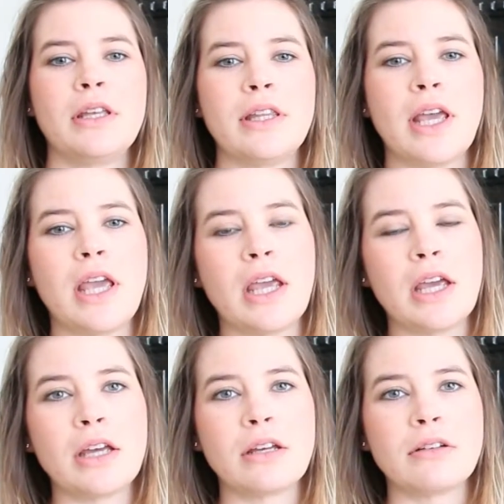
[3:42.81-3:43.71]

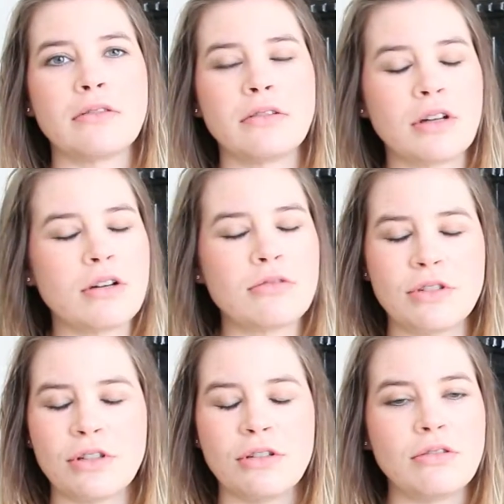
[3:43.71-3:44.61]
they go
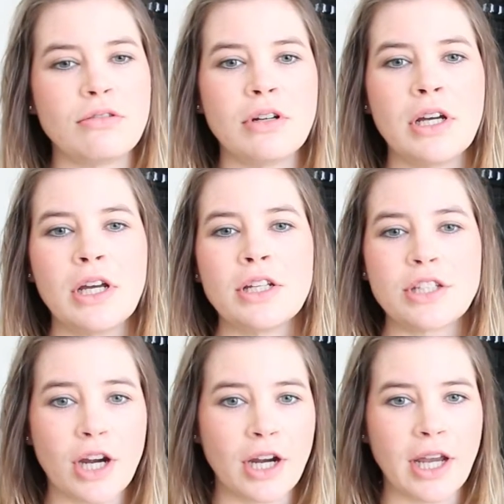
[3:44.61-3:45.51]
to
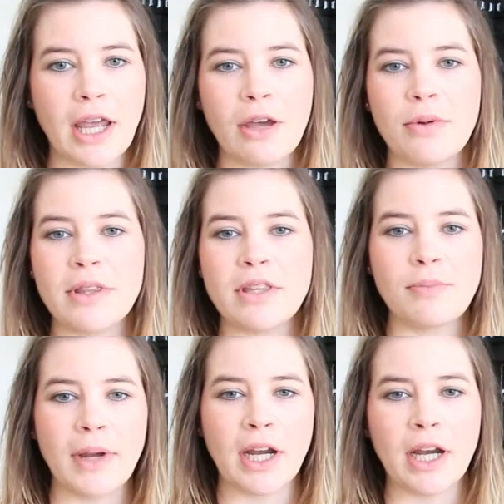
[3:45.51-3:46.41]
Target with
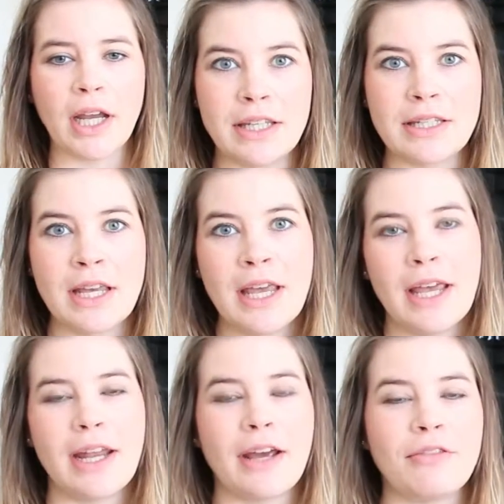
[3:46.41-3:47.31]
their parent,
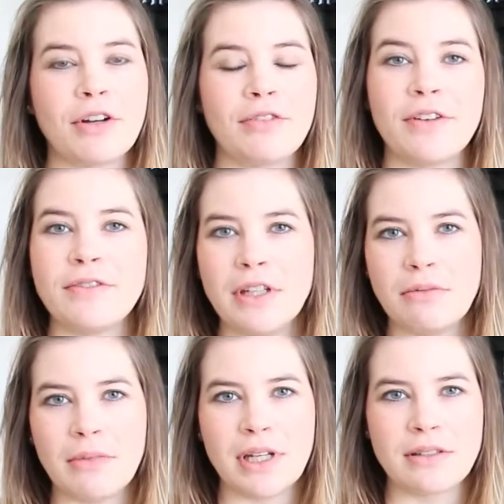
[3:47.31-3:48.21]
and after
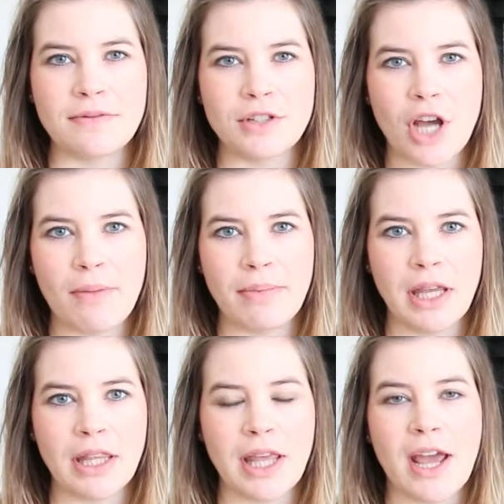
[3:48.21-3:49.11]
15 minutes of
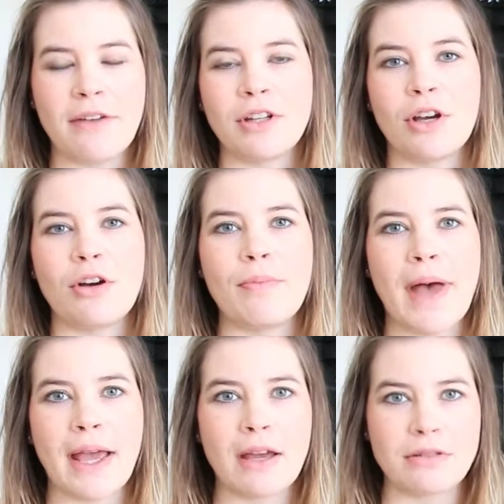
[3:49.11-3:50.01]
shopping, they have to go
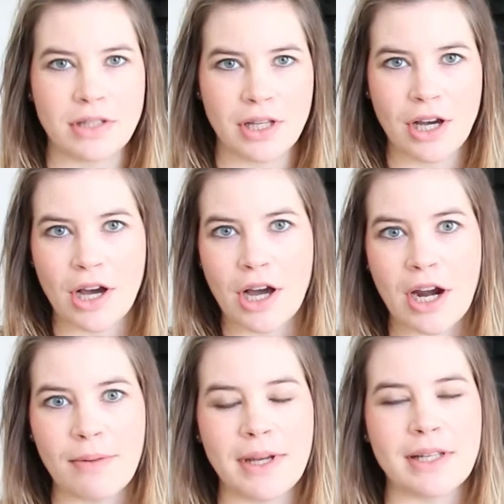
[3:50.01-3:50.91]
back out to the
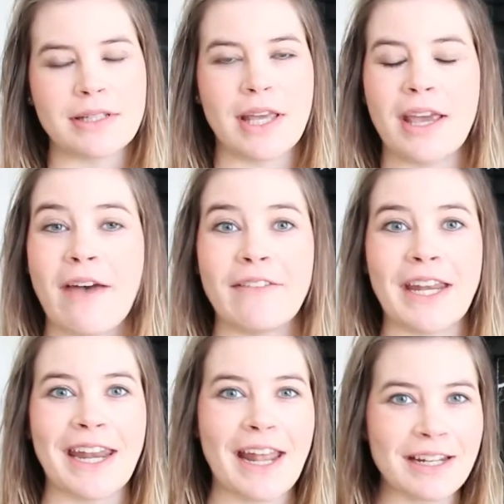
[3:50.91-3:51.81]
car because they have
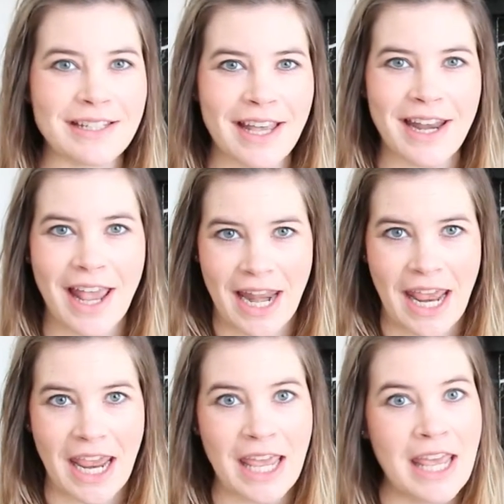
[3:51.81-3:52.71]
an 8 out of 10
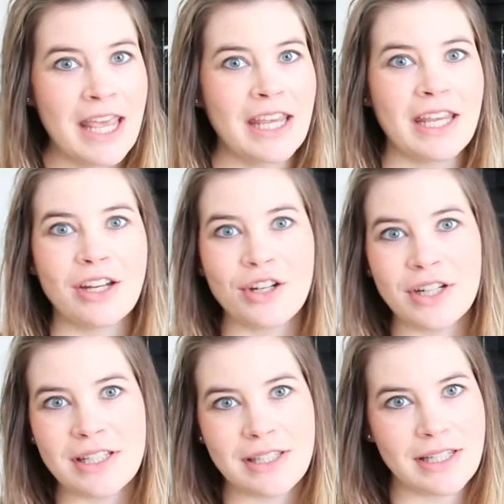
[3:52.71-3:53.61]
headache,
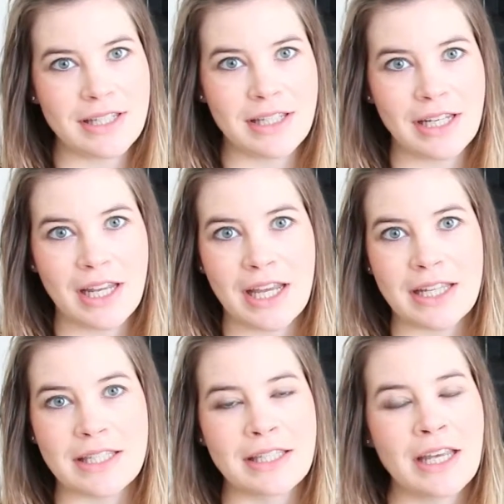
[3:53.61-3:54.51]
increased
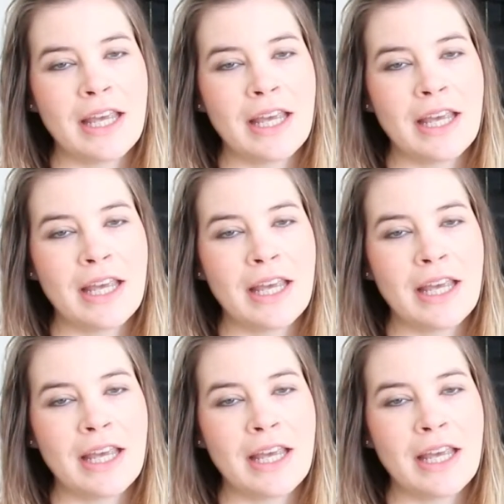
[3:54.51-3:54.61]
dizziness.